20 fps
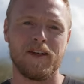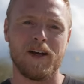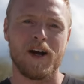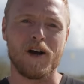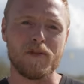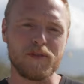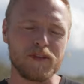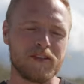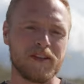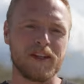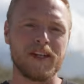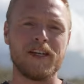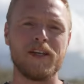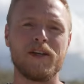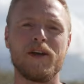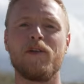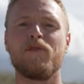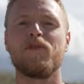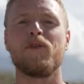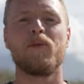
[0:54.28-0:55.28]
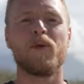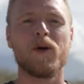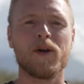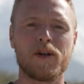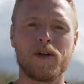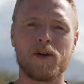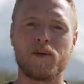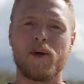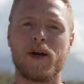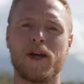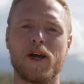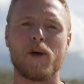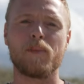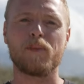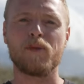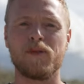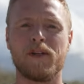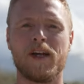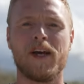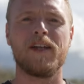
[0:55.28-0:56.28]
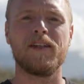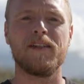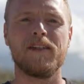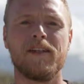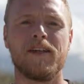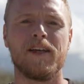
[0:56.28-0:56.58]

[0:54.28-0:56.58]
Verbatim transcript: Obviously, you have to work your way up to that,